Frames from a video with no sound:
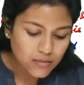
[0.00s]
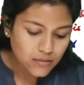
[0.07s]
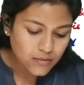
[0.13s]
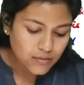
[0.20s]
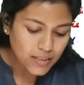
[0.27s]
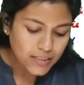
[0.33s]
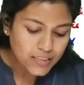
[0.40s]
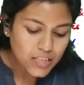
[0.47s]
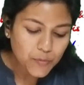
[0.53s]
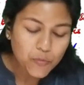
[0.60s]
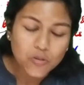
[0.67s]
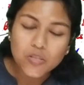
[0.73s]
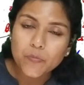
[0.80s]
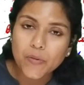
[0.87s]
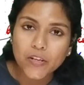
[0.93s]
study
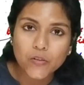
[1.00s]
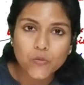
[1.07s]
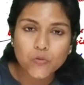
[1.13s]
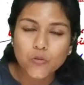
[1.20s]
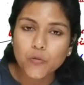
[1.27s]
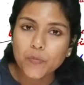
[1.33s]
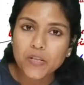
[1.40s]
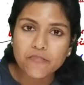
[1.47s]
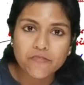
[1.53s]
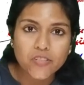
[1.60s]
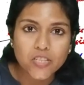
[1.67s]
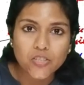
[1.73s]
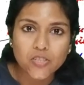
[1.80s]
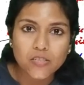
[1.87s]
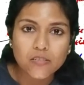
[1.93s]
about the microscopic
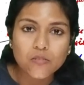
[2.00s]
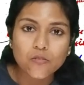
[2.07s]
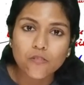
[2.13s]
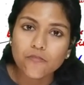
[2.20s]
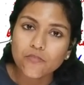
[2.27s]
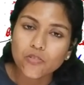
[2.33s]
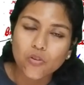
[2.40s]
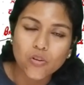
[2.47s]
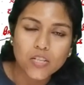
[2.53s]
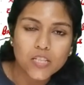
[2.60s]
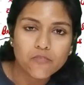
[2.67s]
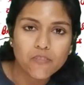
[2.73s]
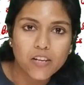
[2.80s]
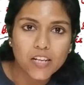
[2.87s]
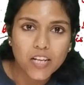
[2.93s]
features of chronic
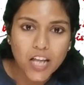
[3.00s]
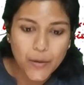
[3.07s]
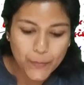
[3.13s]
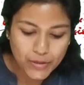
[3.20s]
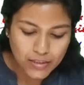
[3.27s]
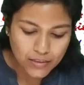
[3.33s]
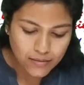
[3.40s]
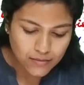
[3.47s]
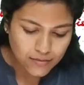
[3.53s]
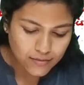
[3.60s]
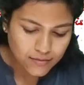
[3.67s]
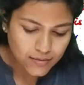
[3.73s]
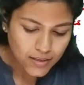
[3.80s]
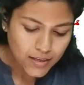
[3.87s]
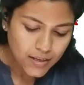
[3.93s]
viral hepatitis.
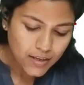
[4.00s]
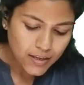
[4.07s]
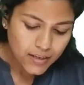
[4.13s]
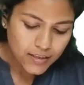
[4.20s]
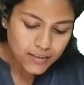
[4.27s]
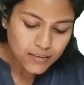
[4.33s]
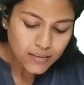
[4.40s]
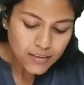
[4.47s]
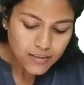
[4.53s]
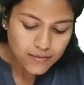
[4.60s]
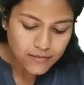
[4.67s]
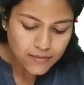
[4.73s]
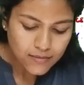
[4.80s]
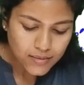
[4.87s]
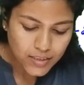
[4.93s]
Here in
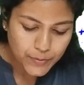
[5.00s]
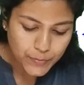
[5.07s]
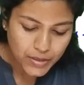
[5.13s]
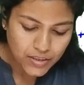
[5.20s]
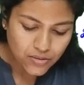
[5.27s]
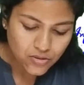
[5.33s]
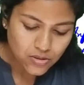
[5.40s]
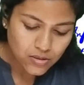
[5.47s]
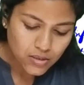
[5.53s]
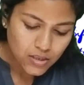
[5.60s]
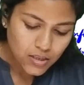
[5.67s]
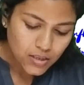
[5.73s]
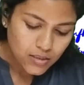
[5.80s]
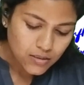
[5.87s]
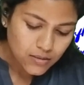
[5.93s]
this image,
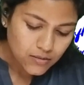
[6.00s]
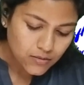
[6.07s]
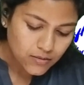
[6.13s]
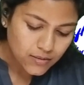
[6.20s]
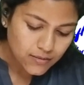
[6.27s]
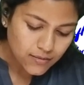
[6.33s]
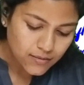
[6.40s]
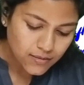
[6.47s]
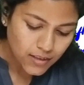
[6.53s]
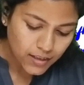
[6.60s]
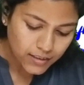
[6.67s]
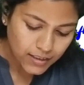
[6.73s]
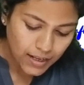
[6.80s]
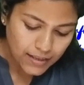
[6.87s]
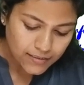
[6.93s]
so this is a
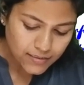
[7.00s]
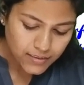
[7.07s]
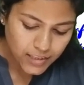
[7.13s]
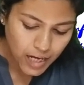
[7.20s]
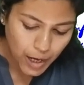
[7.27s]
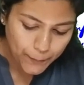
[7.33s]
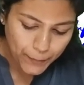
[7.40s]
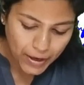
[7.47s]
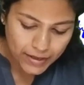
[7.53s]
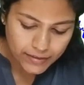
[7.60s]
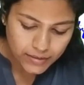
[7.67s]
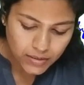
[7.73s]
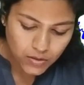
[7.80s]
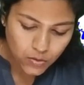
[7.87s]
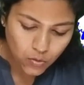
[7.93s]
classic
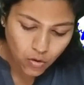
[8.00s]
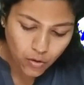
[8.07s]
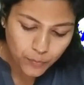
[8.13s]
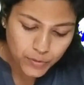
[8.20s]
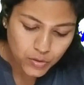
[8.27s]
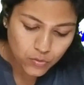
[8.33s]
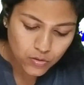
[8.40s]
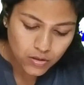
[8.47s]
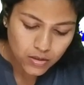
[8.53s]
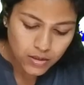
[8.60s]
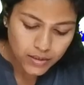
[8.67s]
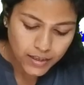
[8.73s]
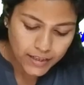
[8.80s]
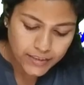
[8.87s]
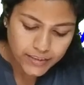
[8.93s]
hepatic lobule
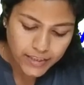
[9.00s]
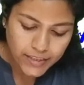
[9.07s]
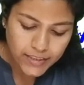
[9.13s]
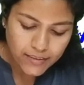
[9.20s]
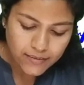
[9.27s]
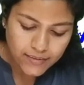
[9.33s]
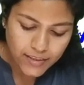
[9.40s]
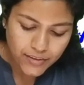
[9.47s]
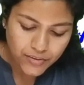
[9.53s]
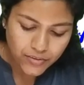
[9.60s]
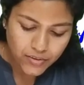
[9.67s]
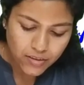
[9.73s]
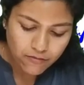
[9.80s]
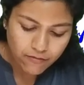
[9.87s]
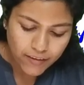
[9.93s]
containing
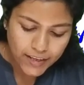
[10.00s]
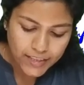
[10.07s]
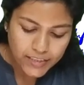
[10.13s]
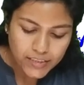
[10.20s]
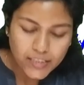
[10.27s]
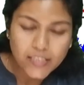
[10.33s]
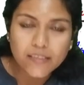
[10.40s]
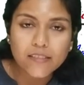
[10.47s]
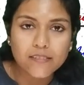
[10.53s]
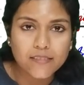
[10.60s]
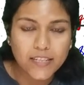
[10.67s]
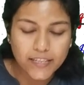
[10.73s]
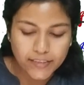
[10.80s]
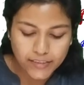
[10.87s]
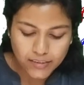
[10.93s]
central vein in the
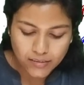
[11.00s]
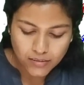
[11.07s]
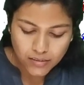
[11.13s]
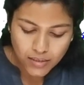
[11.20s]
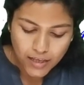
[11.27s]
center